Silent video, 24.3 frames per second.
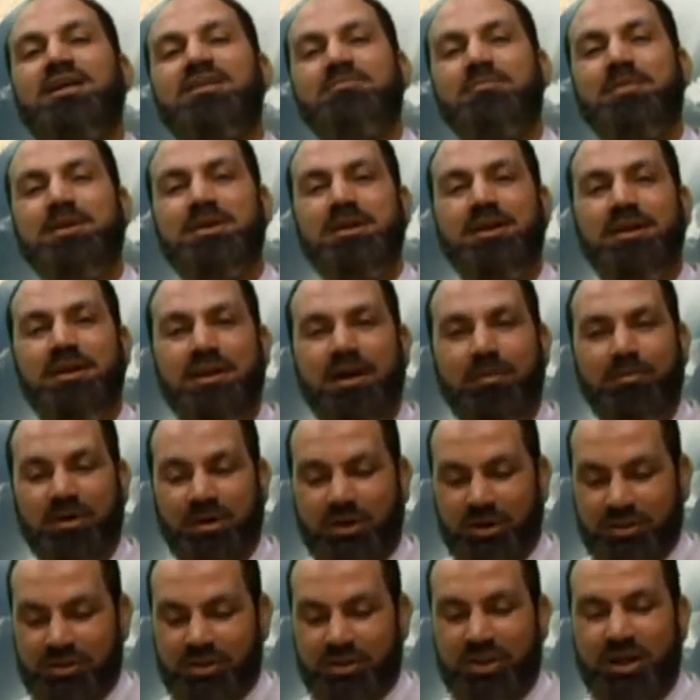of Medina
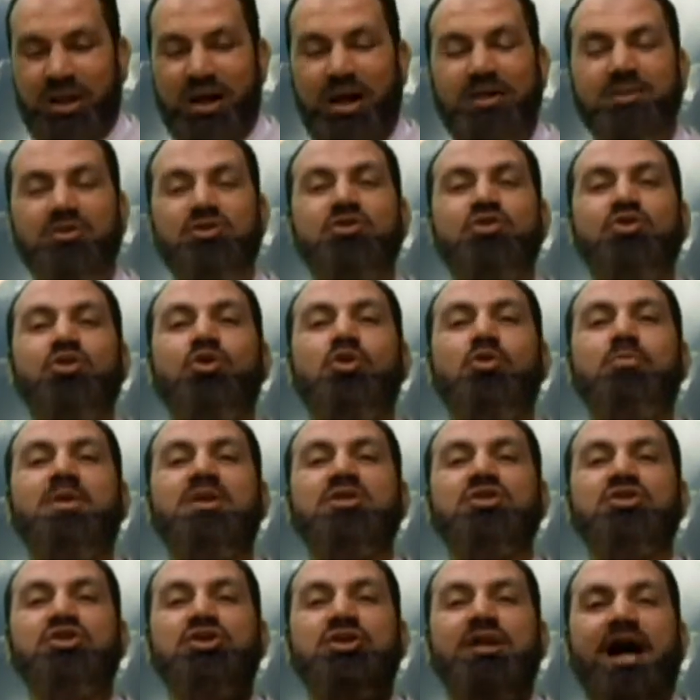because he had so
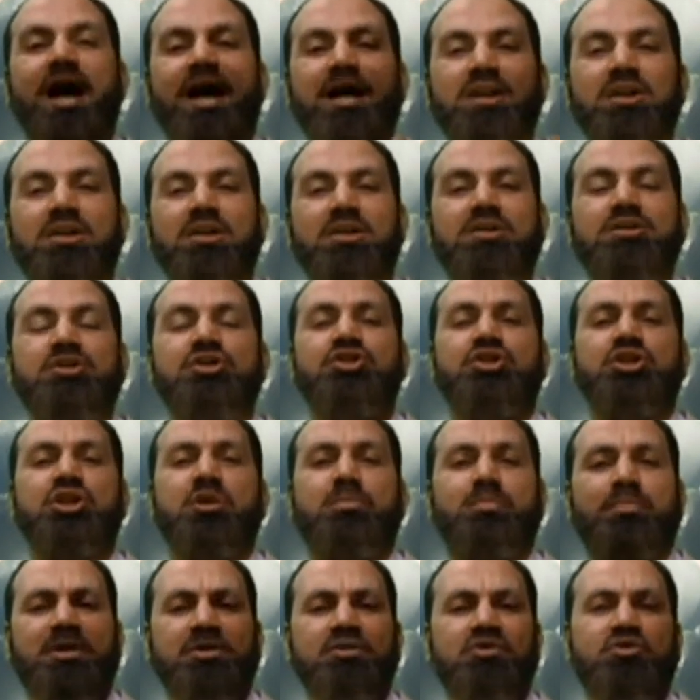much cattle and
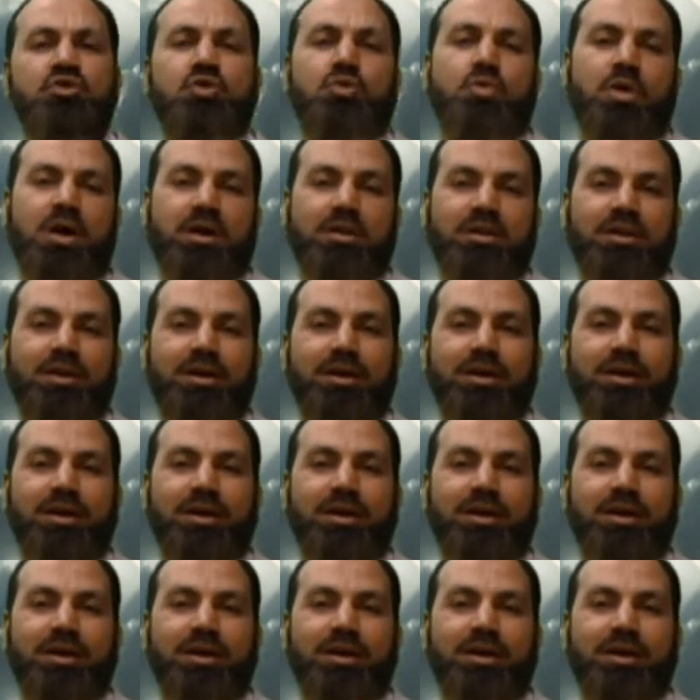sheep and so on.